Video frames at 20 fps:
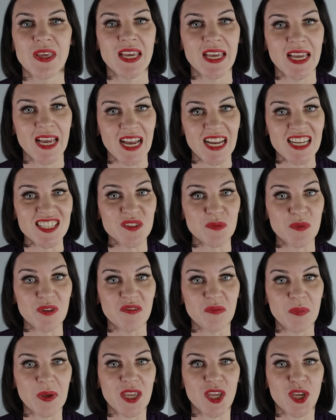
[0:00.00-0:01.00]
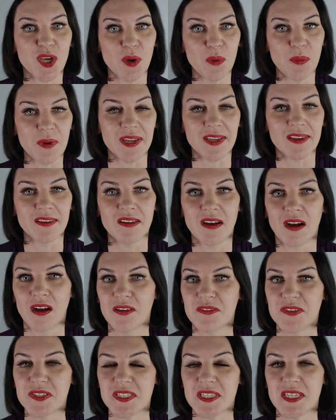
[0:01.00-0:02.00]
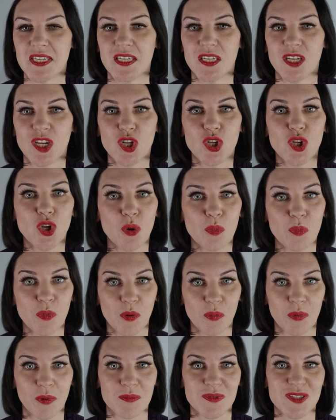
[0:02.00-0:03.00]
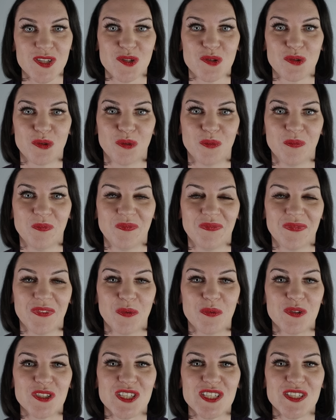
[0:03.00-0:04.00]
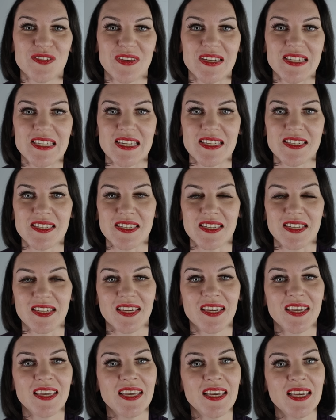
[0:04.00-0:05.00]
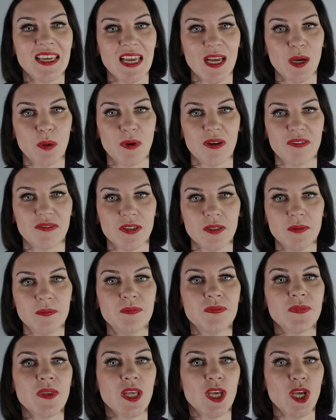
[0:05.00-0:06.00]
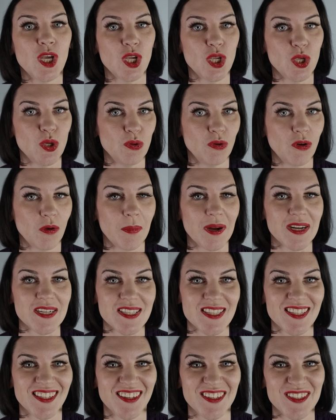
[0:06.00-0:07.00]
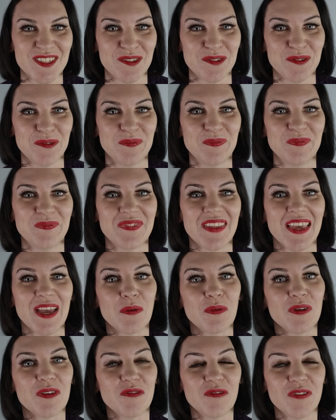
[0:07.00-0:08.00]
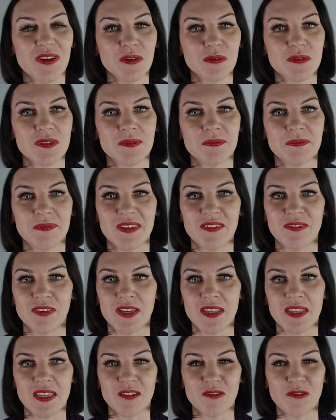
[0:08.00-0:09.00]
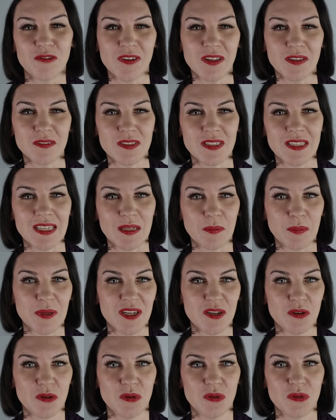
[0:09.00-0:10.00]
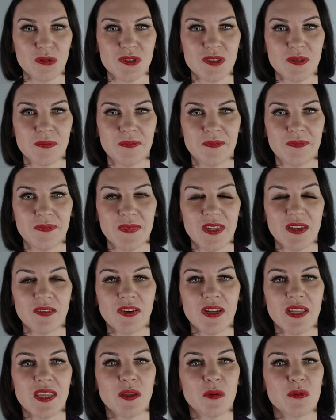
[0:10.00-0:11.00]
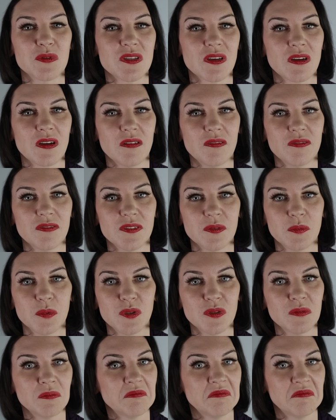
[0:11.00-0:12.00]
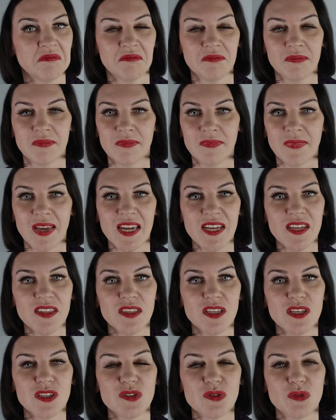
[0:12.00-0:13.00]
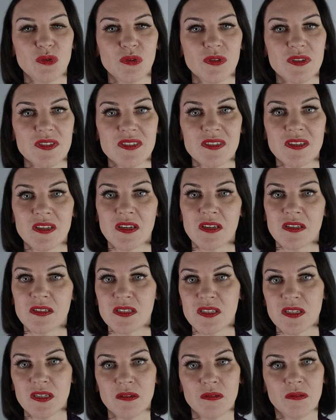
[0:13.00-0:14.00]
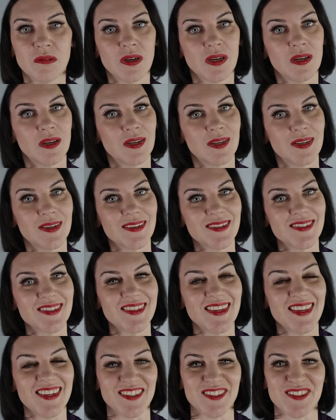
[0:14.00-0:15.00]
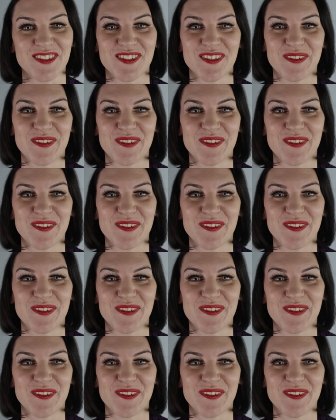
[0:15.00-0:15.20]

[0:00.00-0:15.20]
as we've been going, I've seen no problems at all, which is fantastic. However, you know better than I do how it felt, if anything felt a little bit odd, if anything was uncomfortable, anything at all that's occurred to you since.